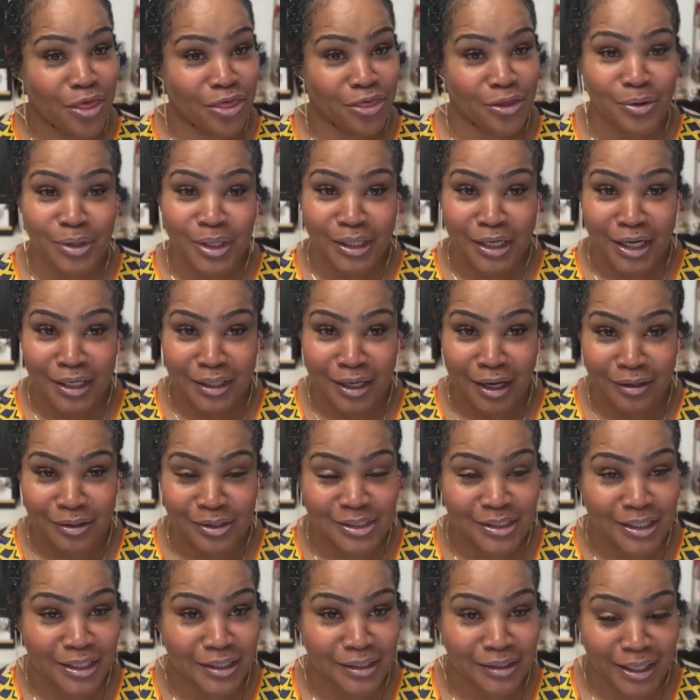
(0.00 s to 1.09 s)

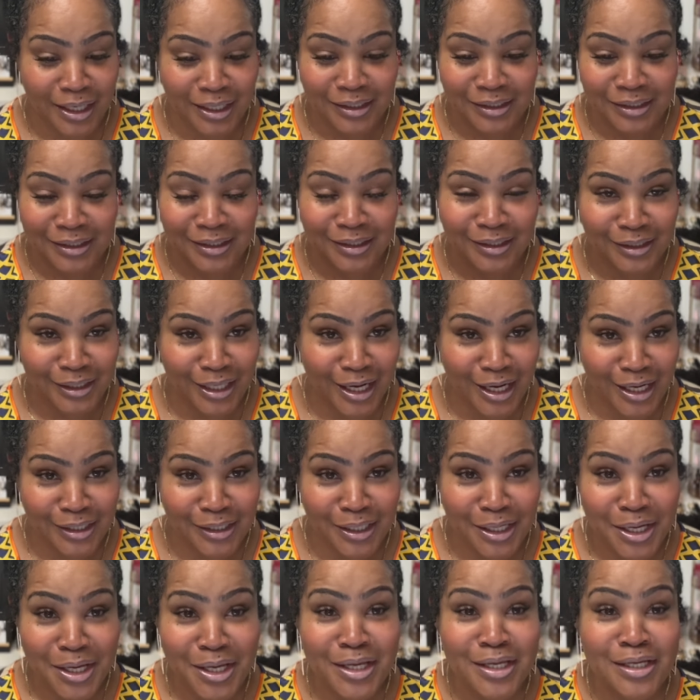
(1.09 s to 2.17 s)
$39.99.
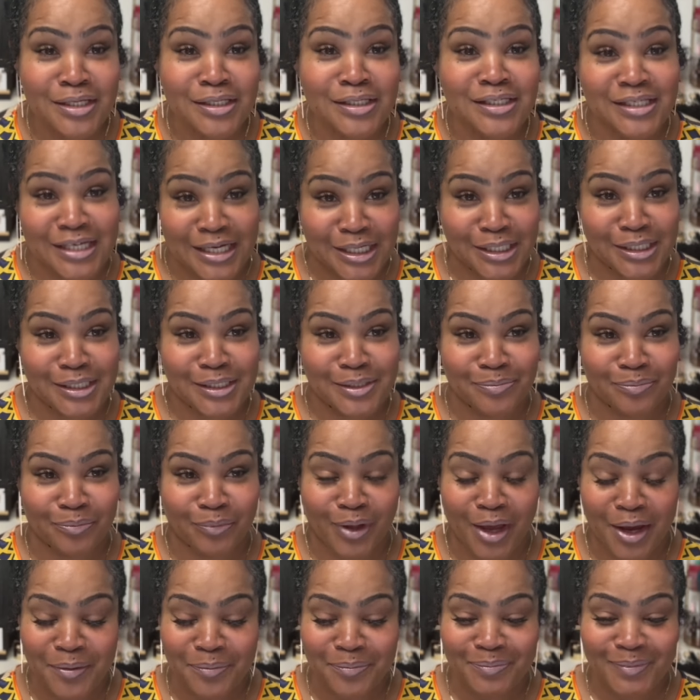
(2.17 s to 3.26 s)

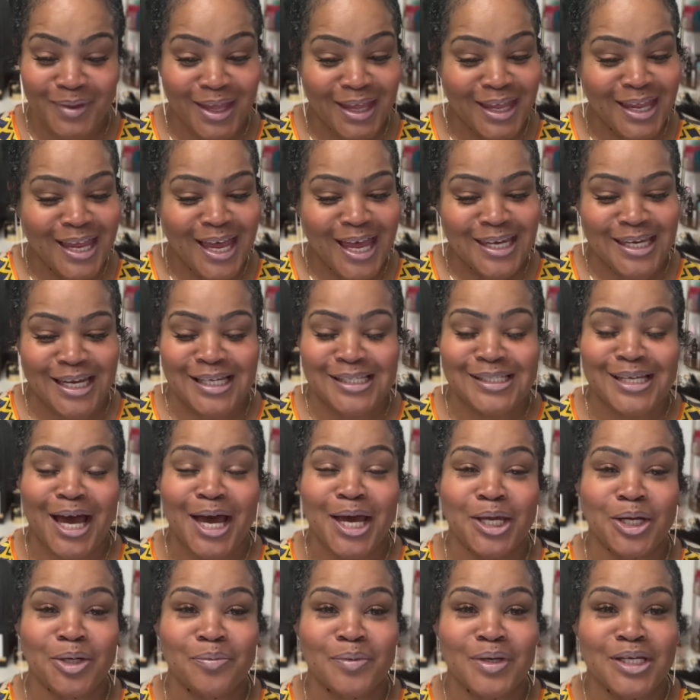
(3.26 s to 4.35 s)
Okay. Next
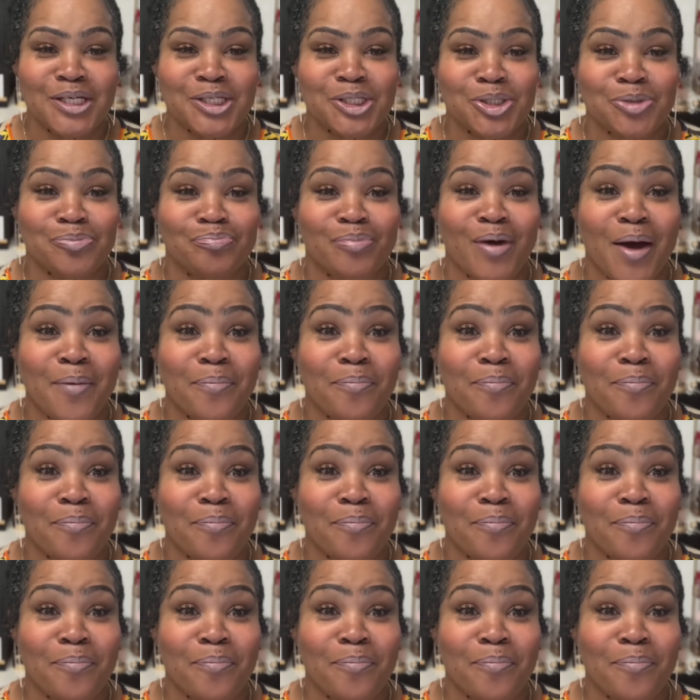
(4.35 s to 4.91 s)
item is by